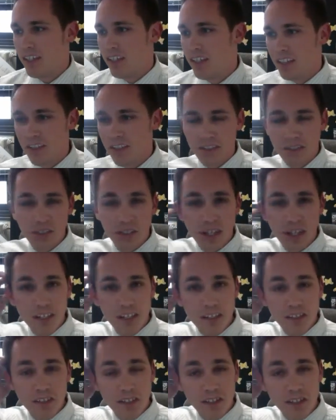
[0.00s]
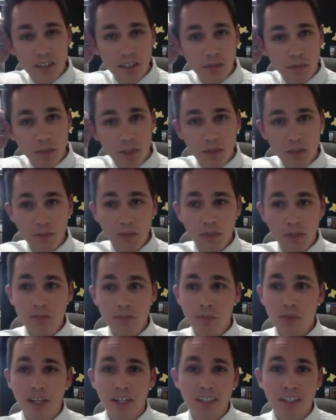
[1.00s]
there's a lot of discussion about best
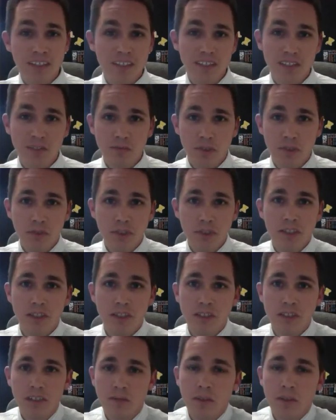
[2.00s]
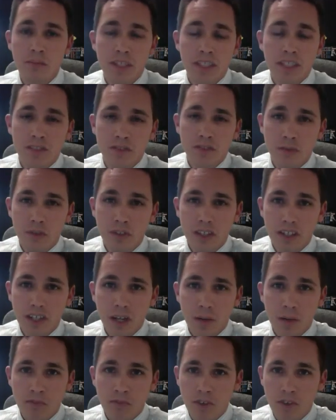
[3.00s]
practices and what we do, and we make sure that
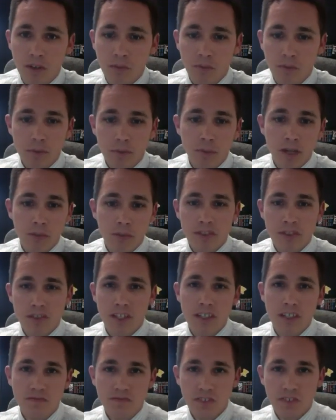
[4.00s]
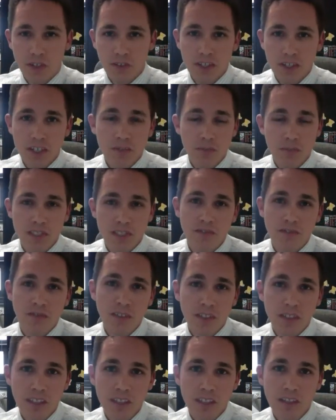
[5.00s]
up front we publicize very
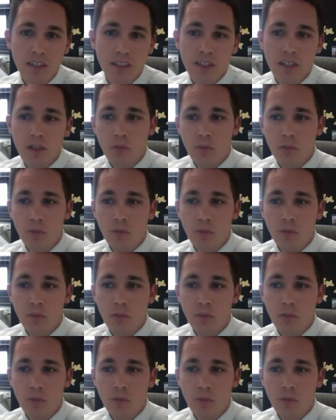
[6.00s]
specifically mm-hmm.